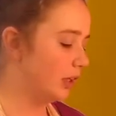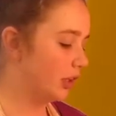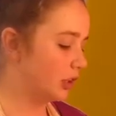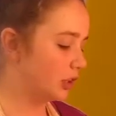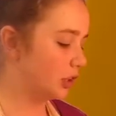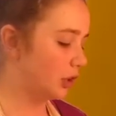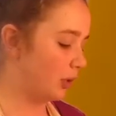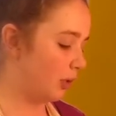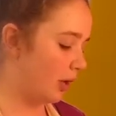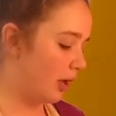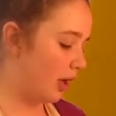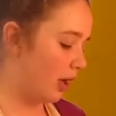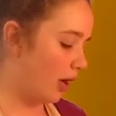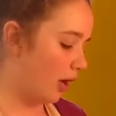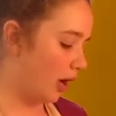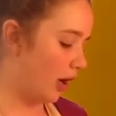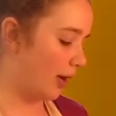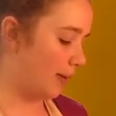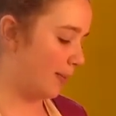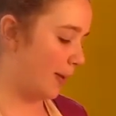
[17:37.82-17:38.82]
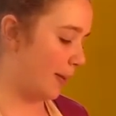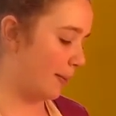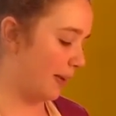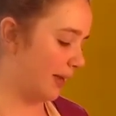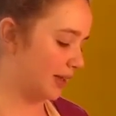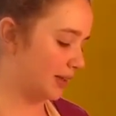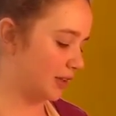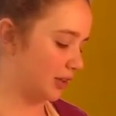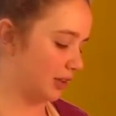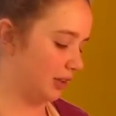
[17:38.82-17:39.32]
So on my
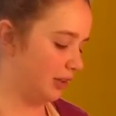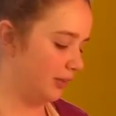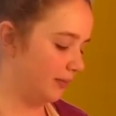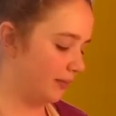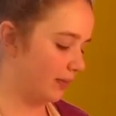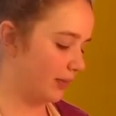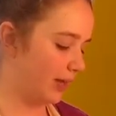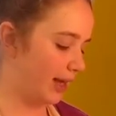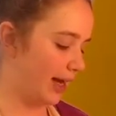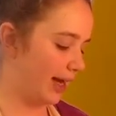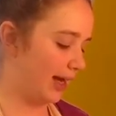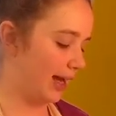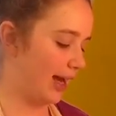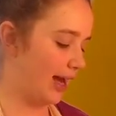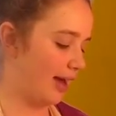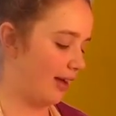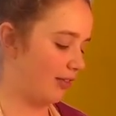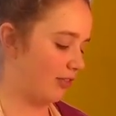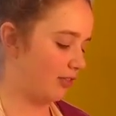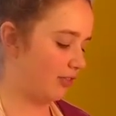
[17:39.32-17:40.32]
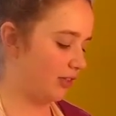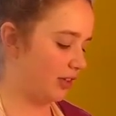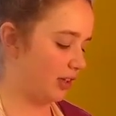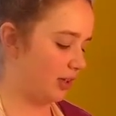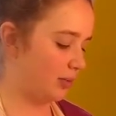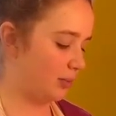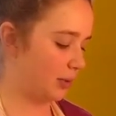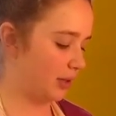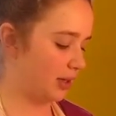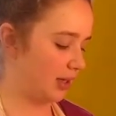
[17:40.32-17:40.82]
mixer, I have
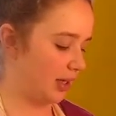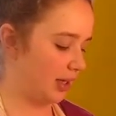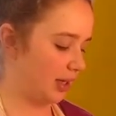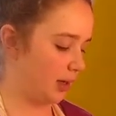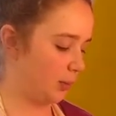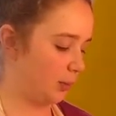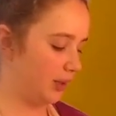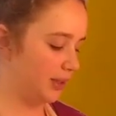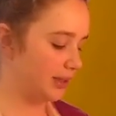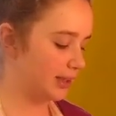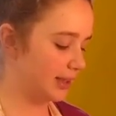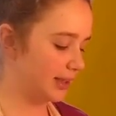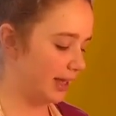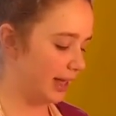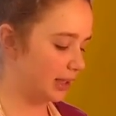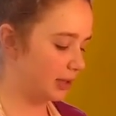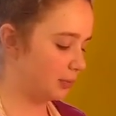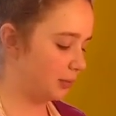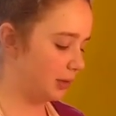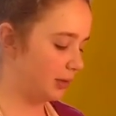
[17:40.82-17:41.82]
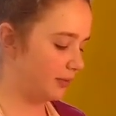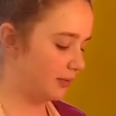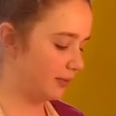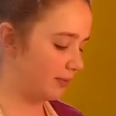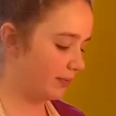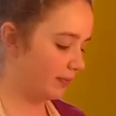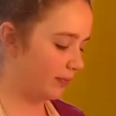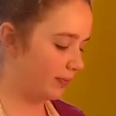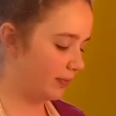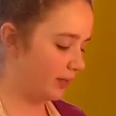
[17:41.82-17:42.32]
fitted with a whisk attachment,
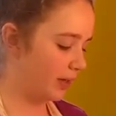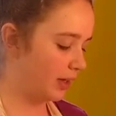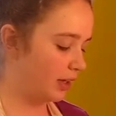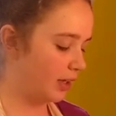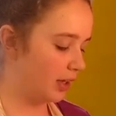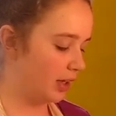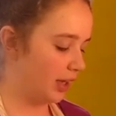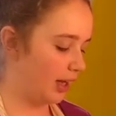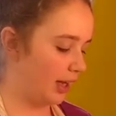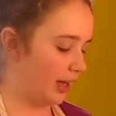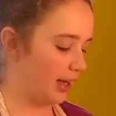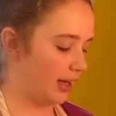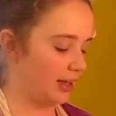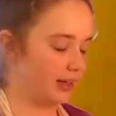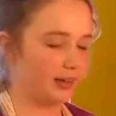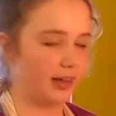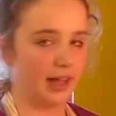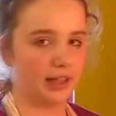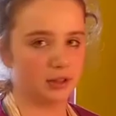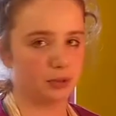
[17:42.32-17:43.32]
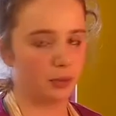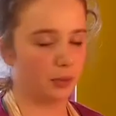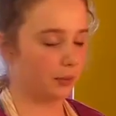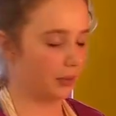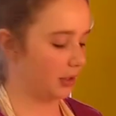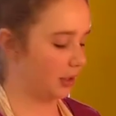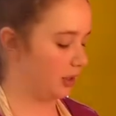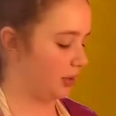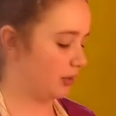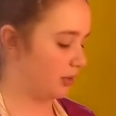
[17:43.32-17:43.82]
and that's what we're
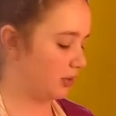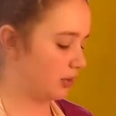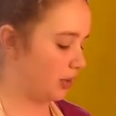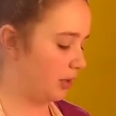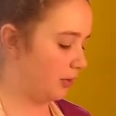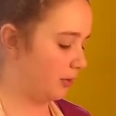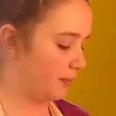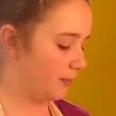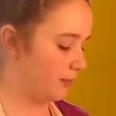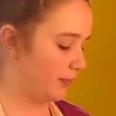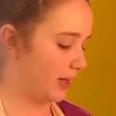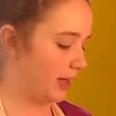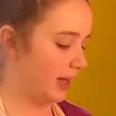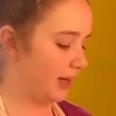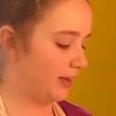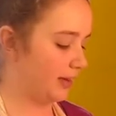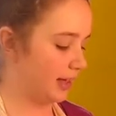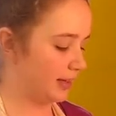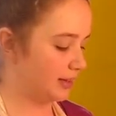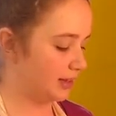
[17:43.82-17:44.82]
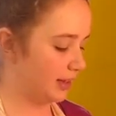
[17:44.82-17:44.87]
going to use. Oh, okay, that's